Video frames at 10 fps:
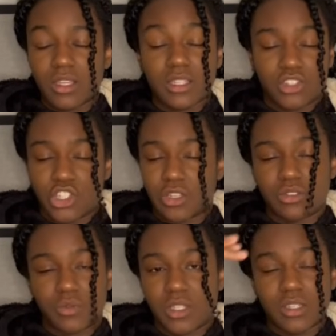It
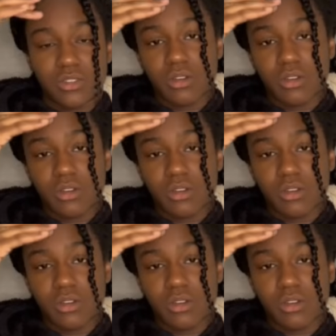genuinely is.